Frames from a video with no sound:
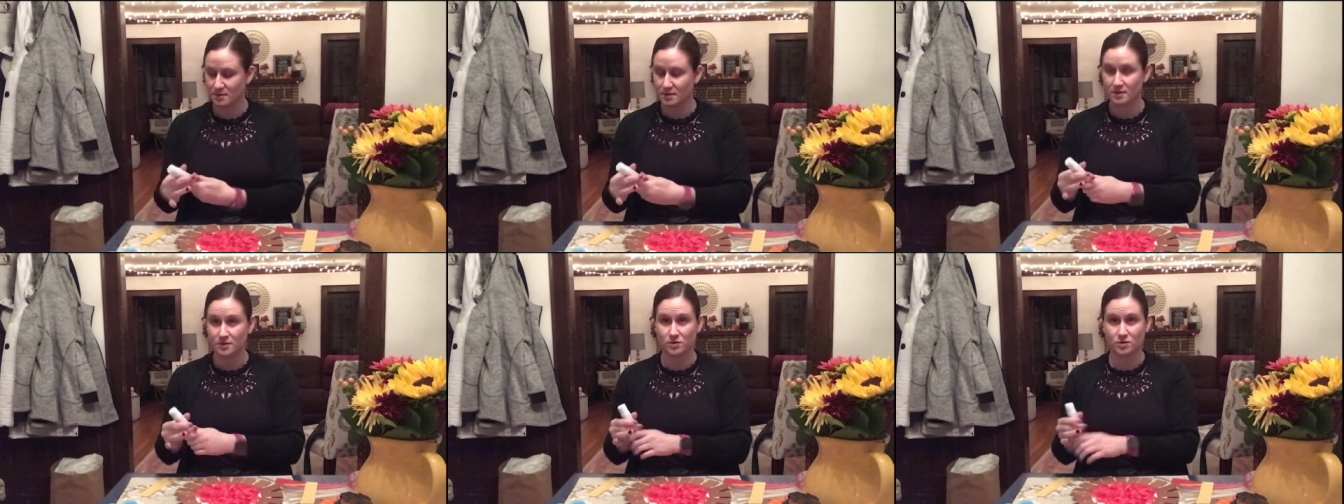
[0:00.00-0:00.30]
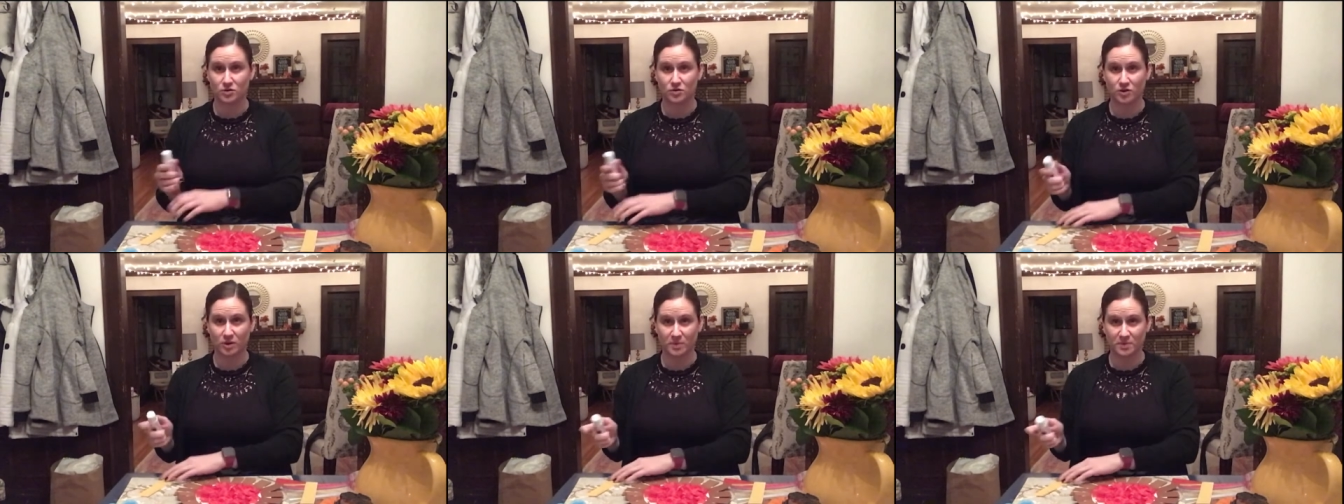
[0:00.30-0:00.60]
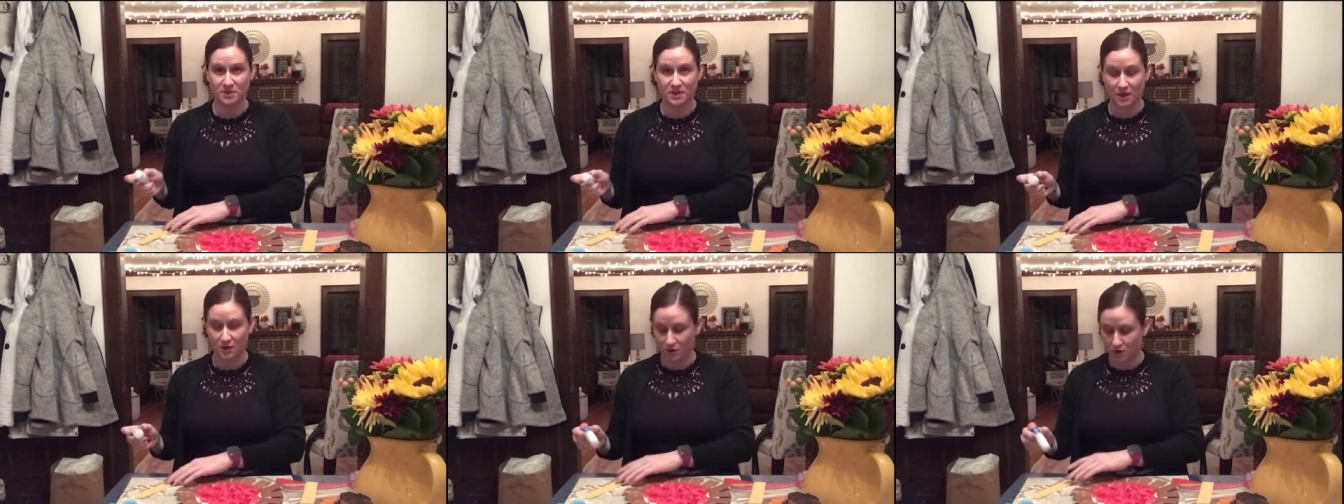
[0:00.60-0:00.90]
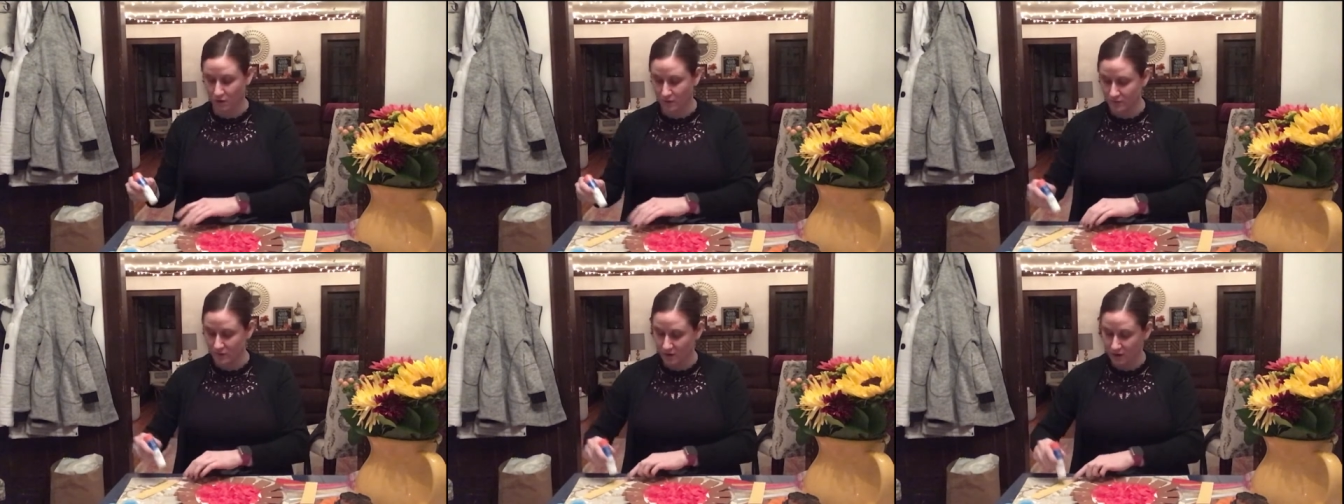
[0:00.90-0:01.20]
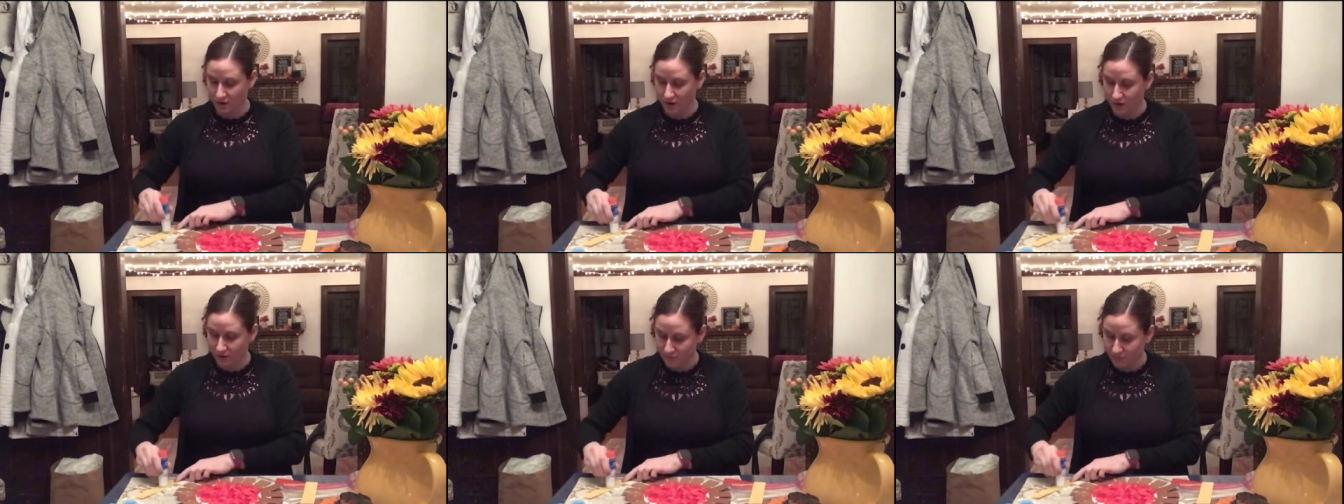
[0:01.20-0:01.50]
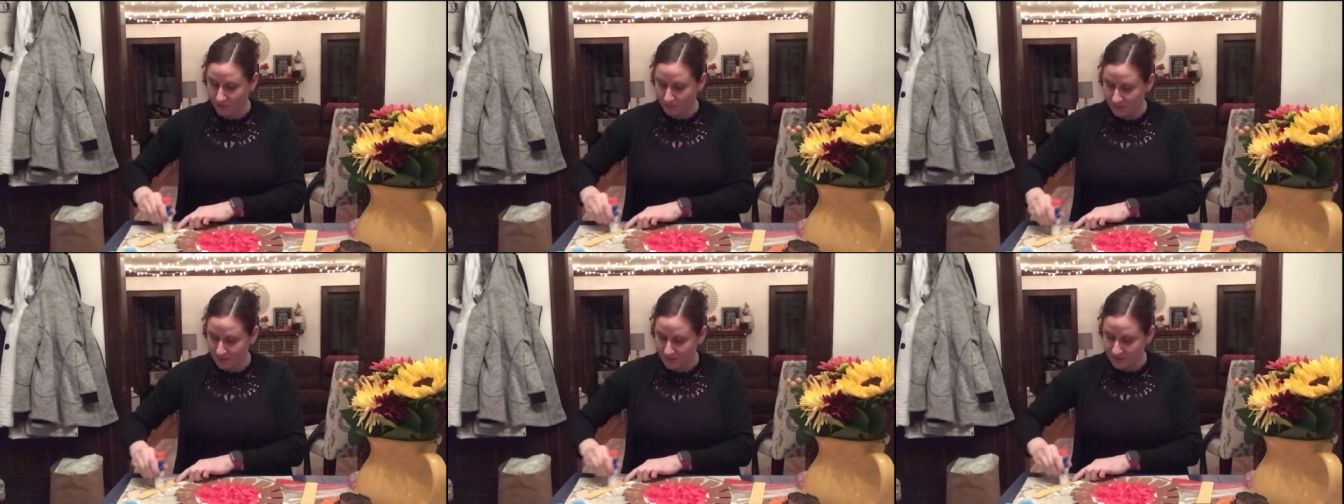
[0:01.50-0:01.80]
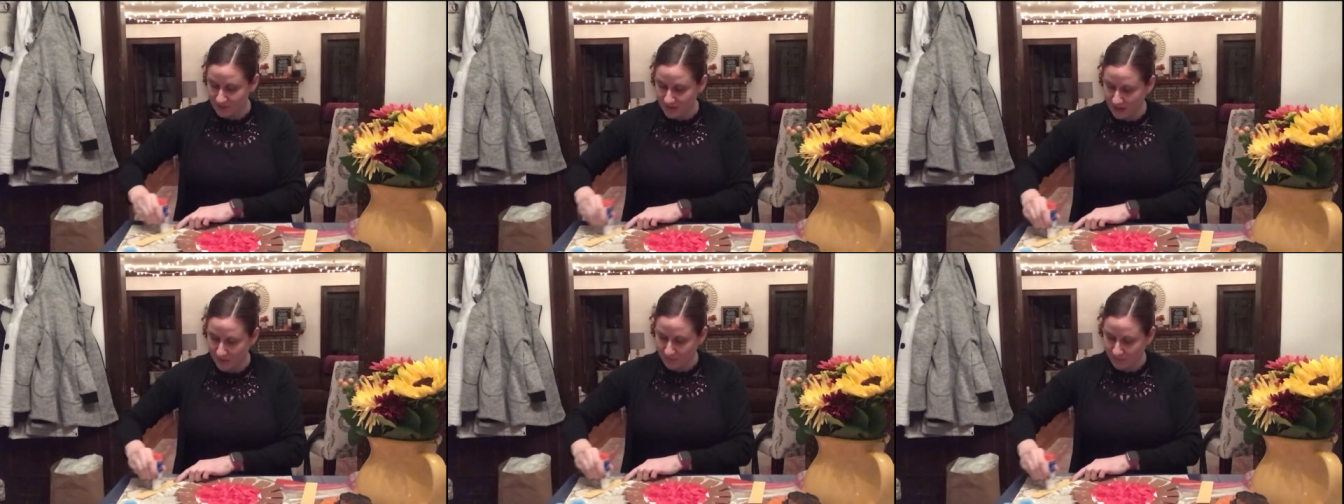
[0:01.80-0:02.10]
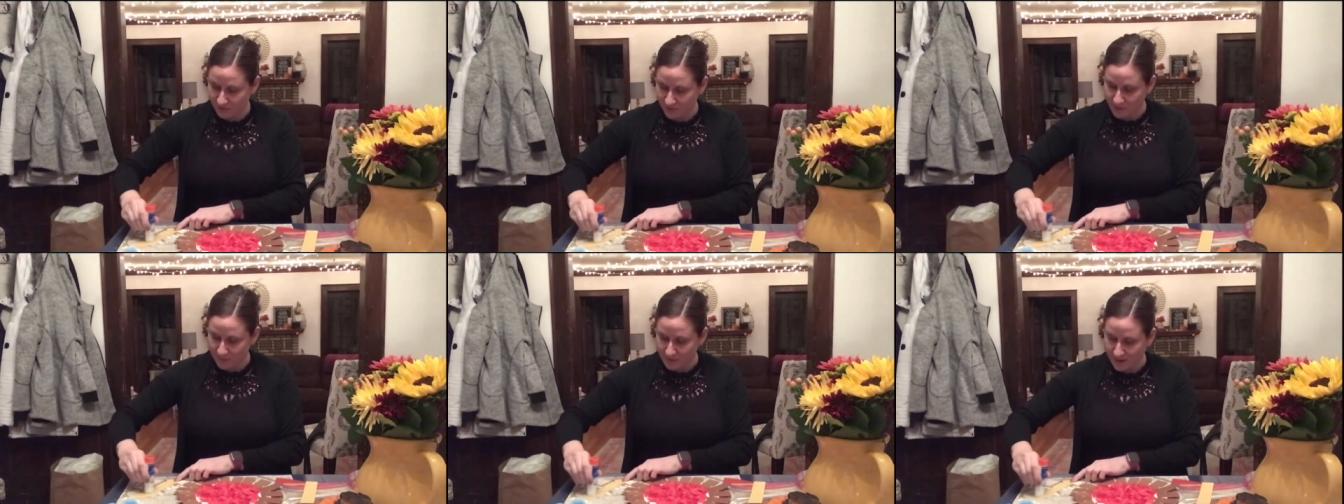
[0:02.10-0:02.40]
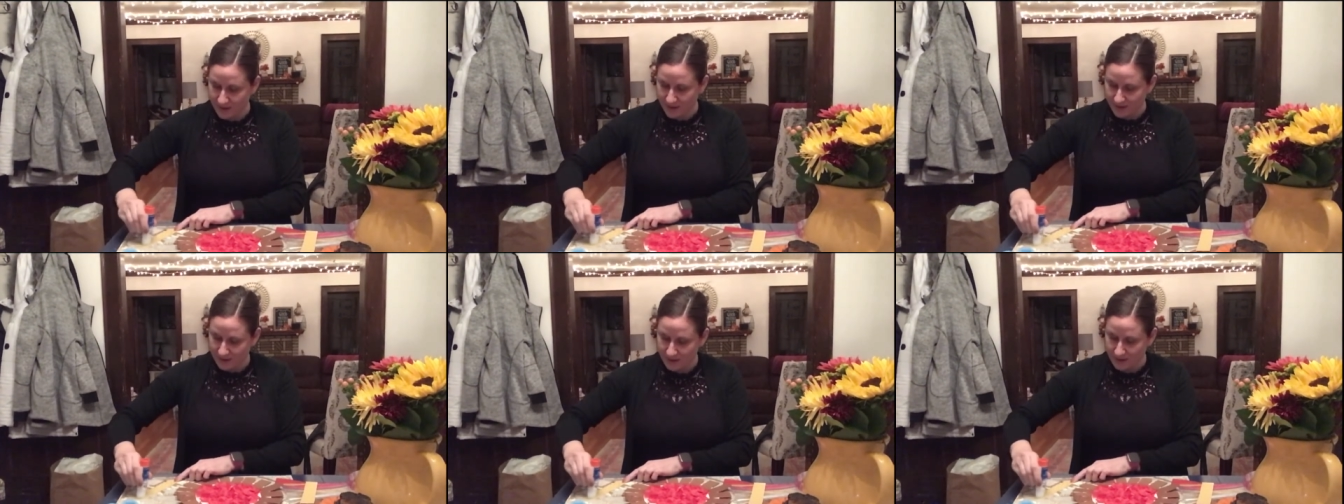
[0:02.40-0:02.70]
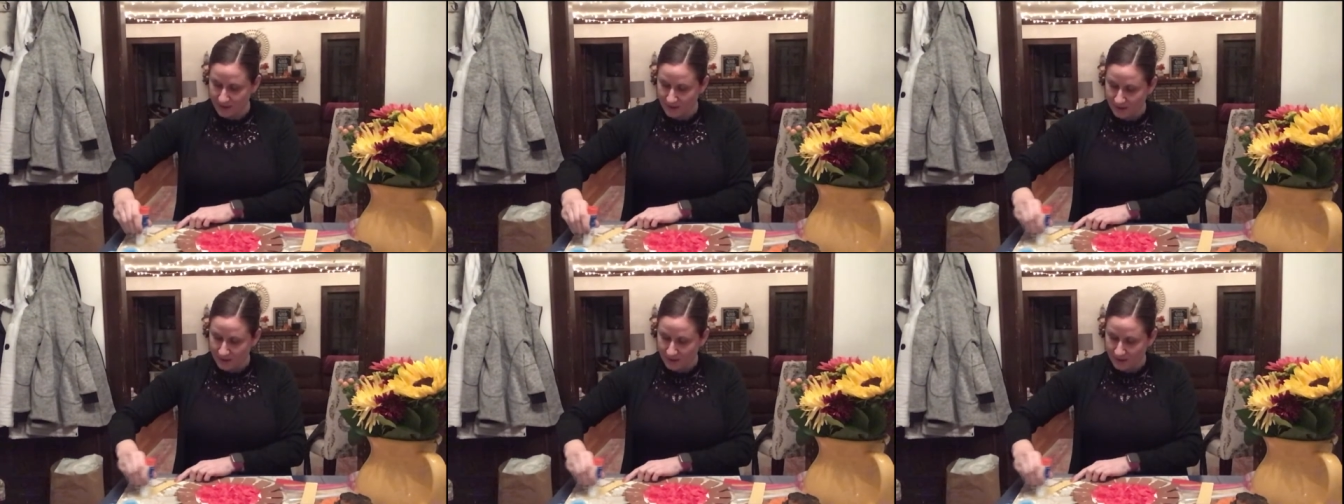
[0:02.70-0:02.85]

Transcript: strips that go over the cup, they're gonna be the top of our pie.